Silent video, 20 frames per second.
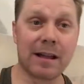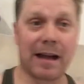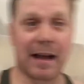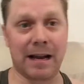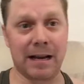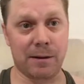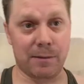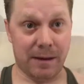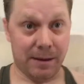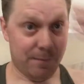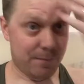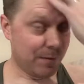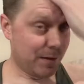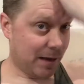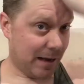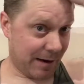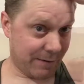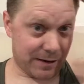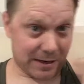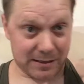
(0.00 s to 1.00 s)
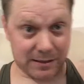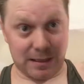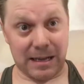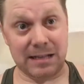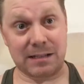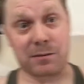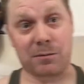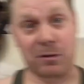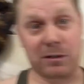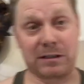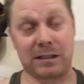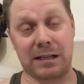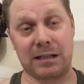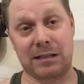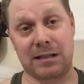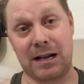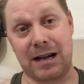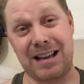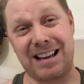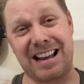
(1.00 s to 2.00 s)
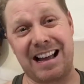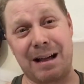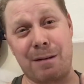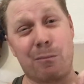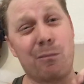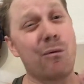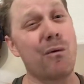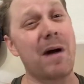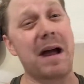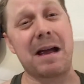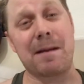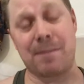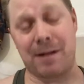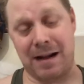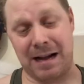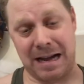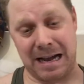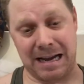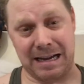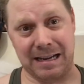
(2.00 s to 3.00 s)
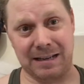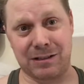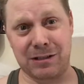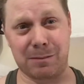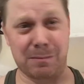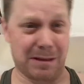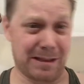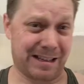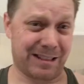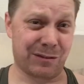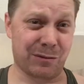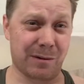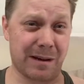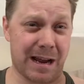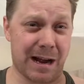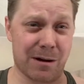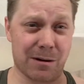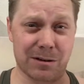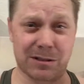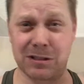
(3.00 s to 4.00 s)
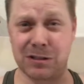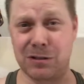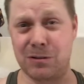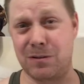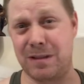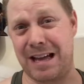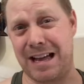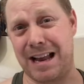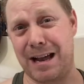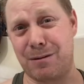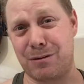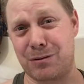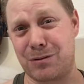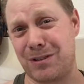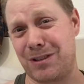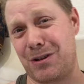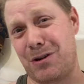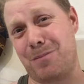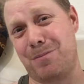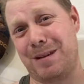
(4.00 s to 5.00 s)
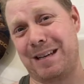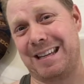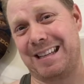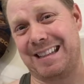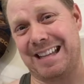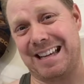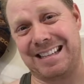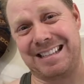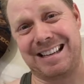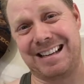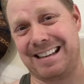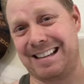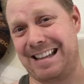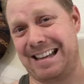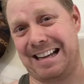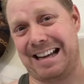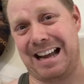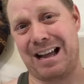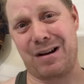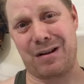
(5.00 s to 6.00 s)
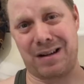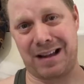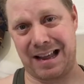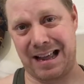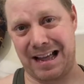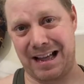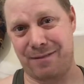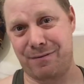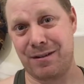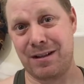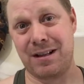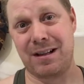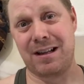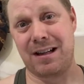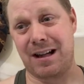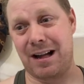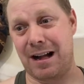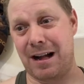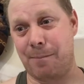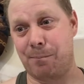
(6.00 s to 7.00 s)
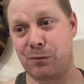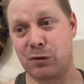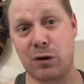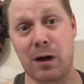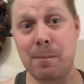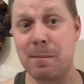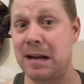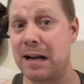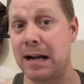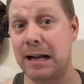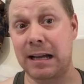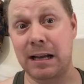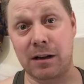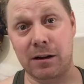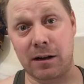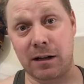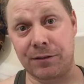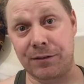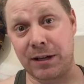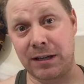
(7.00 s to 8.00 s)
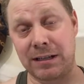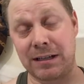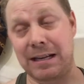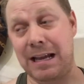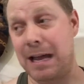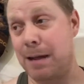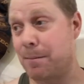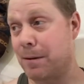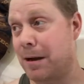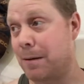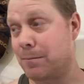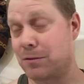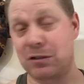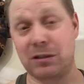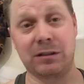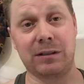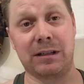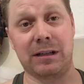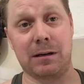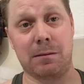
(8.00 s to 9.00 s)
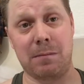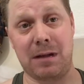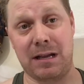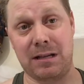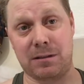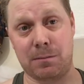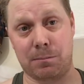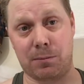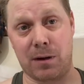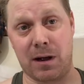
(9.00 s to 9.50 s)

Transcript: Anyway, I've got lots of work to get done. I'm way behind. It took me like 3 hours to do that. I was really hoping to get that done in like an hour and a half. So I may not get it all done today, but I'm certainly going to make some